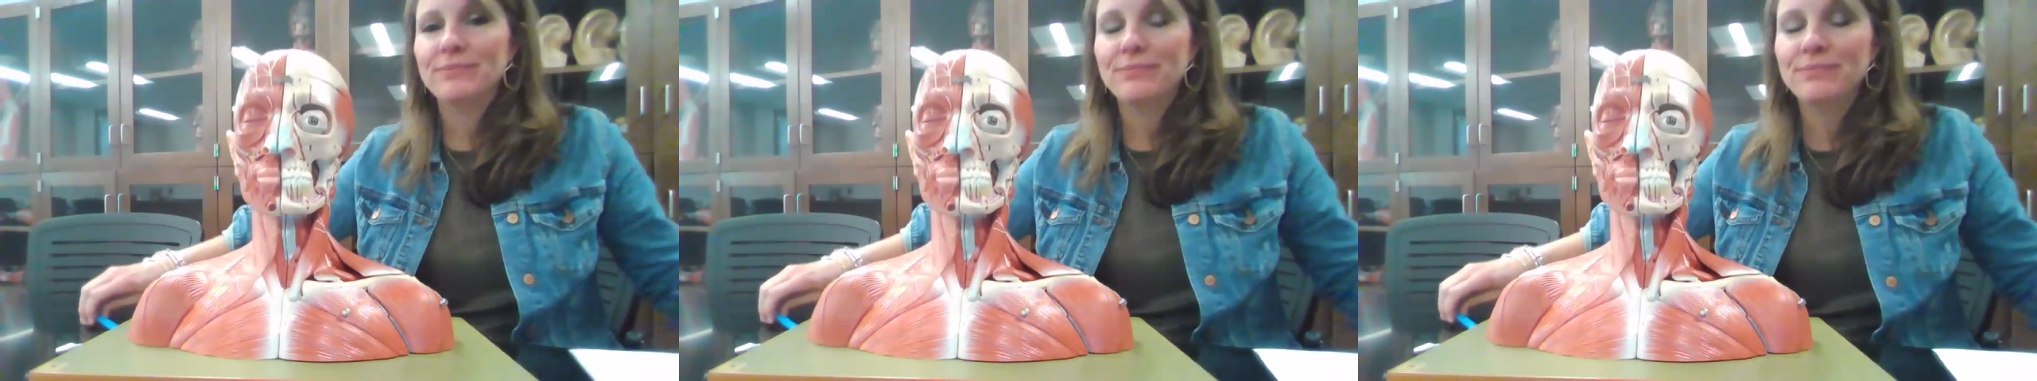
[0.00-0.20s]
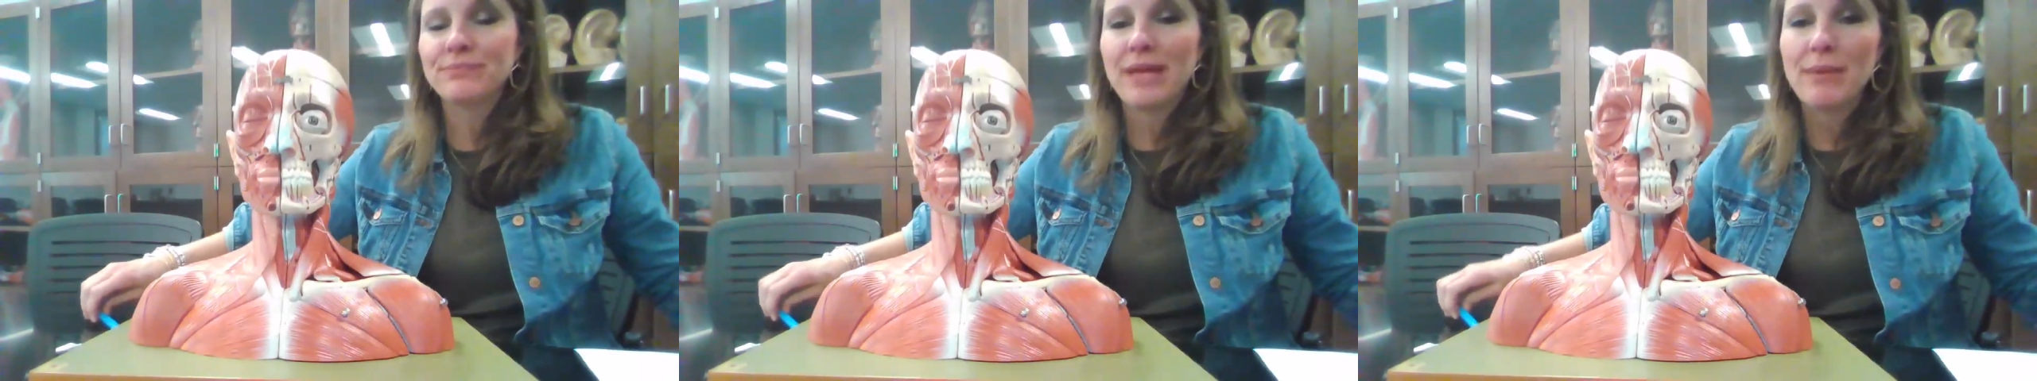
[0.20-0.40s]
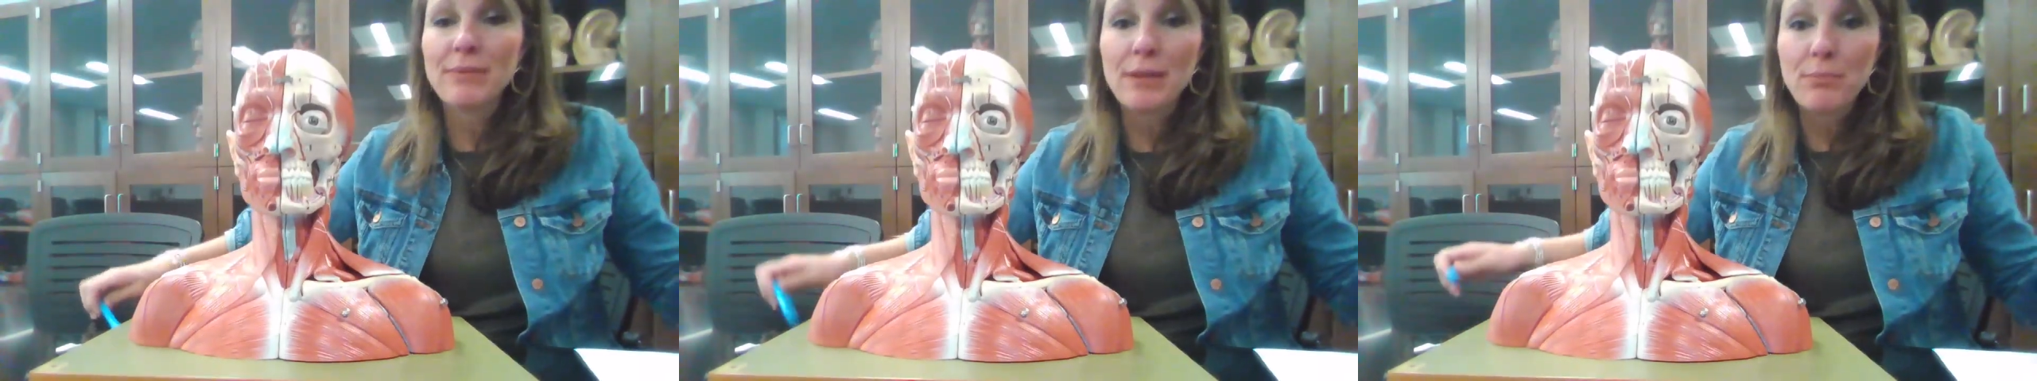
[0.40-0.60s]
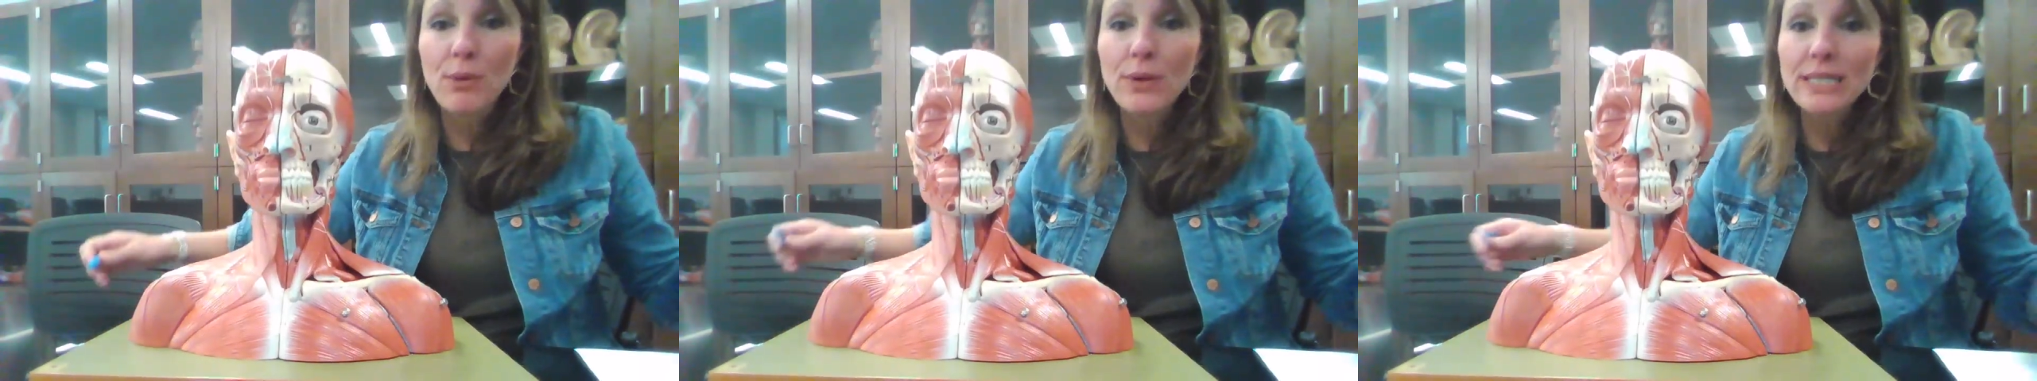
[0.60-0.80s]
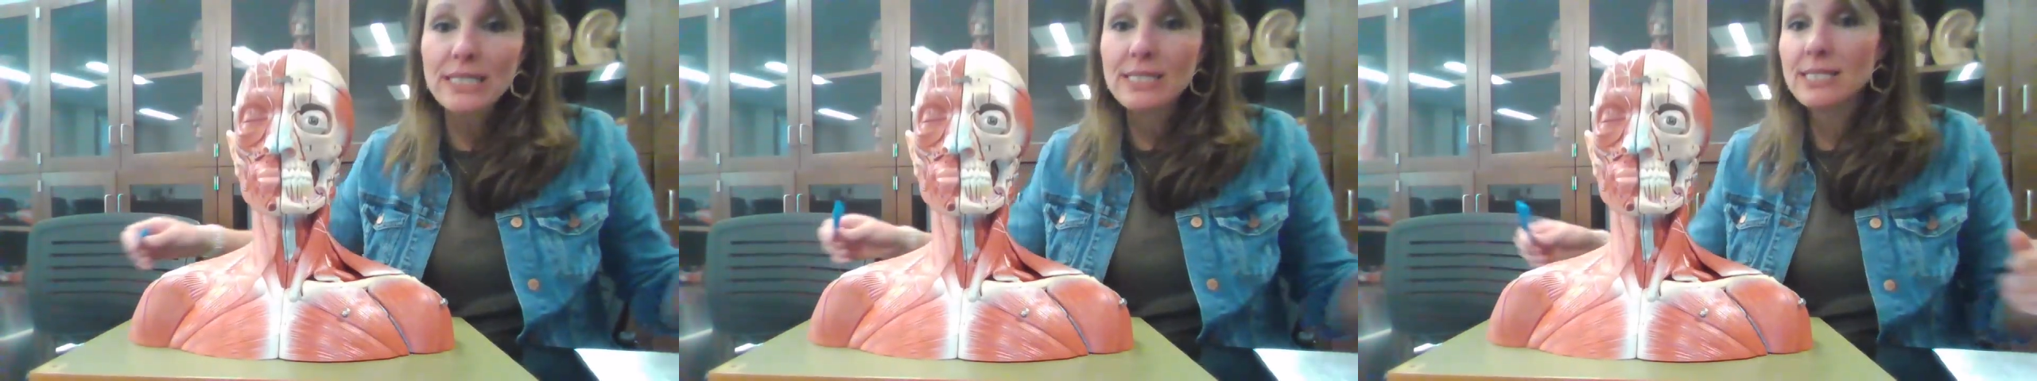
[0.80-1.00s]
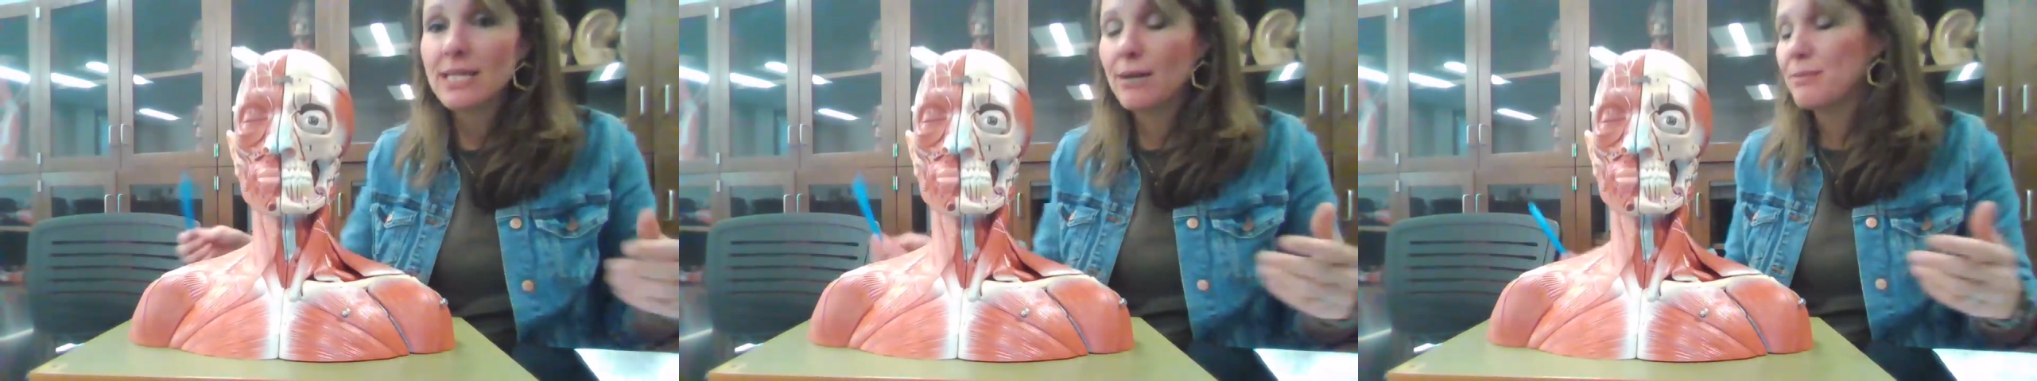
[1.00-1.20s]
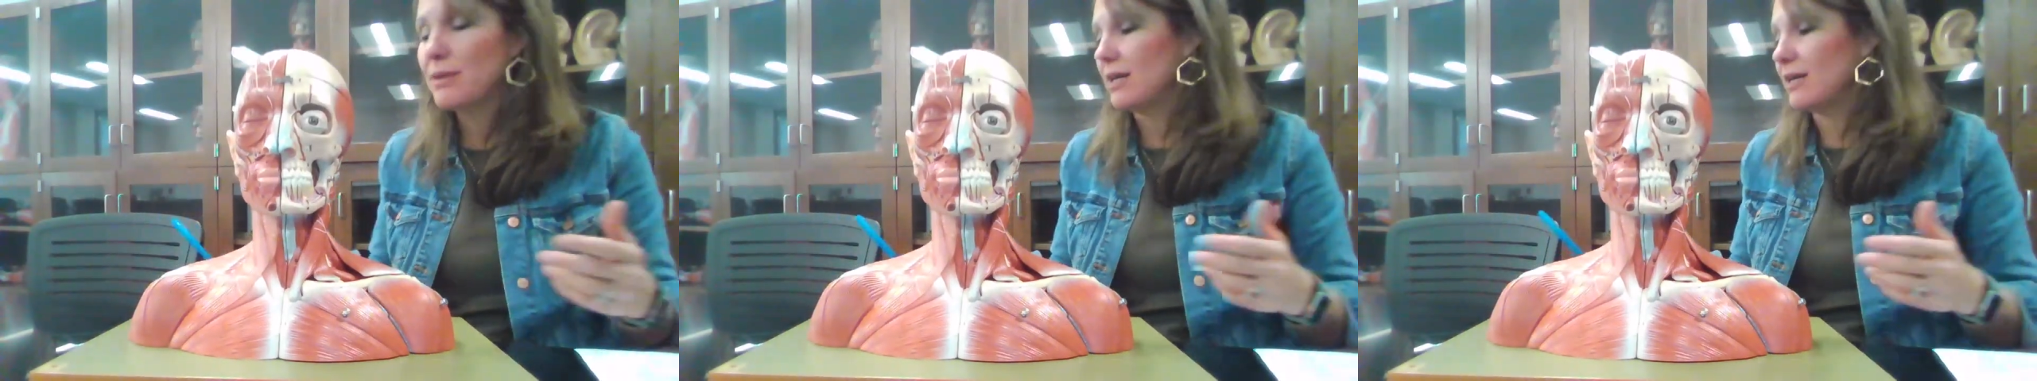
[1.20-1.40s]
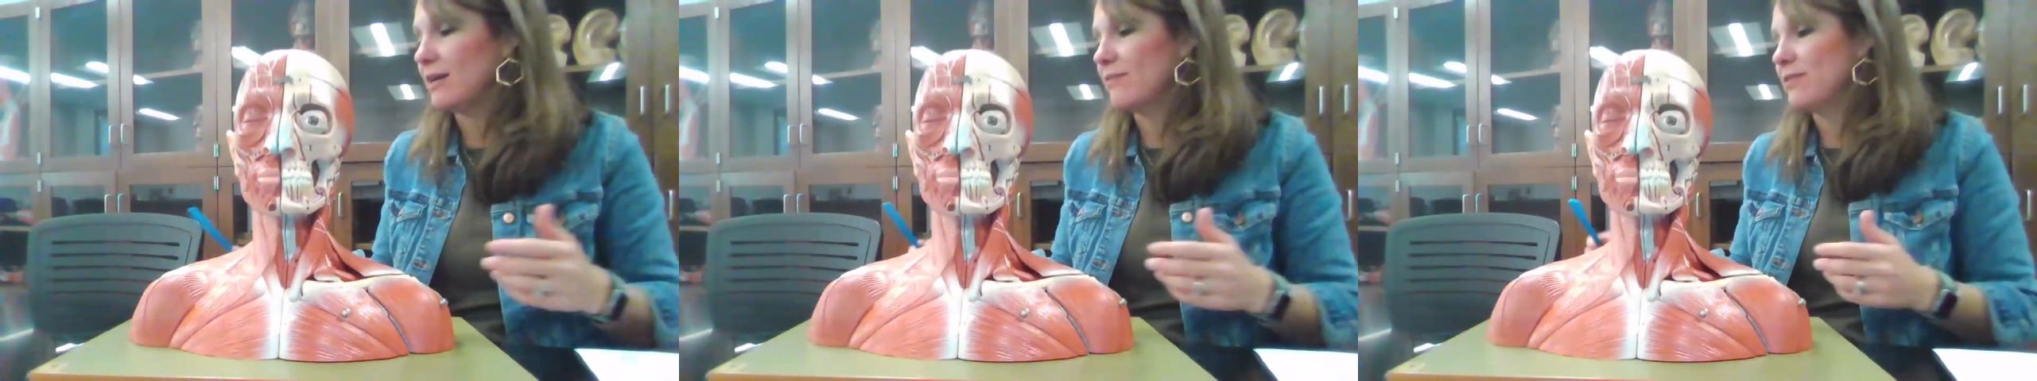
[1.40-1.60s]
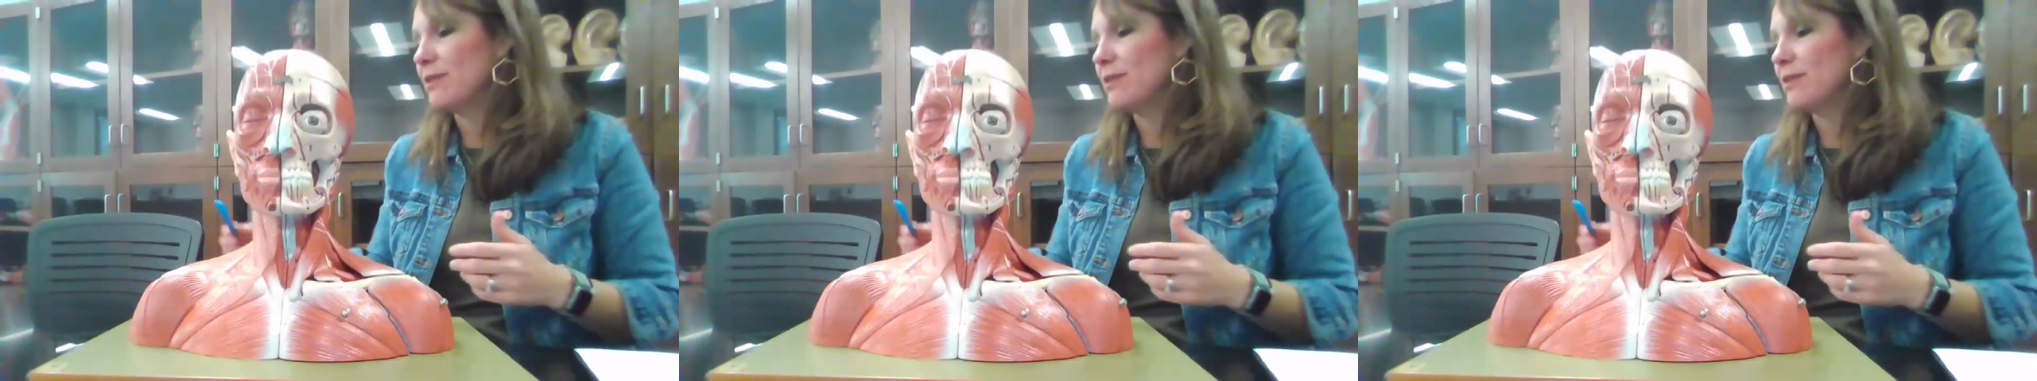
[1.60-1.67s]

I'm going to point to some of